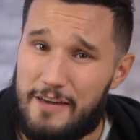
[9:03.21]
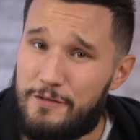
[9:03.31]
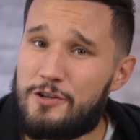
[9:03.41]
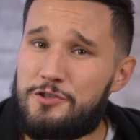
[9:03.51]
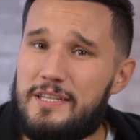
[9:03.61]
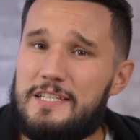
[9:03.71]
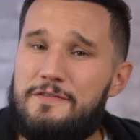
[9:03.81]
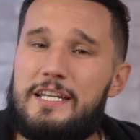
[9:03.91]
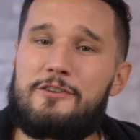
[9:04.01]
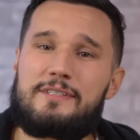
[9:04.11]
If you enjoyed this
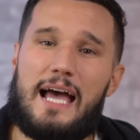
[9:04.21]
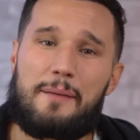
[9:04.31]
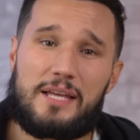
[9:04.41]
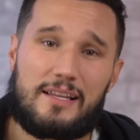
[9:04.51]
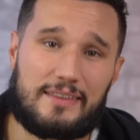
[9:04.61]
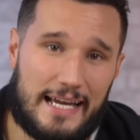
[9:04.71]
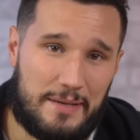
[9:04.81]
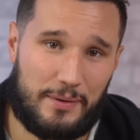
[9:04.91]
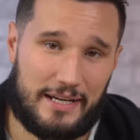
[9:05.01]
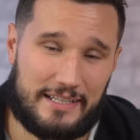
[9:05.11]
video, tap that
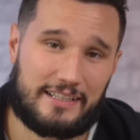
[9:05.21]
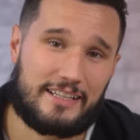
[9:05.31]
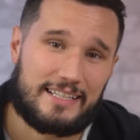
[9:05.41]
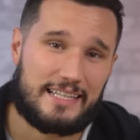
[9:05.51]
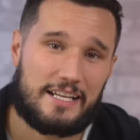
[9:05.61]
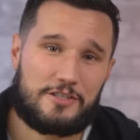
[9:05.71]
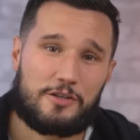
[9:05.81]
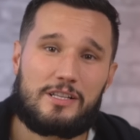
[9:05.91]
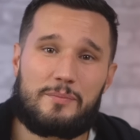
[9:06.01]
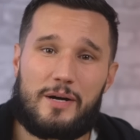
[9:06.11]
like button and click that
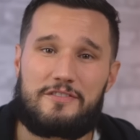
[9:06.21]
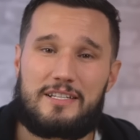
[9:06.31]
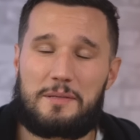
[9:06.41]
circle above to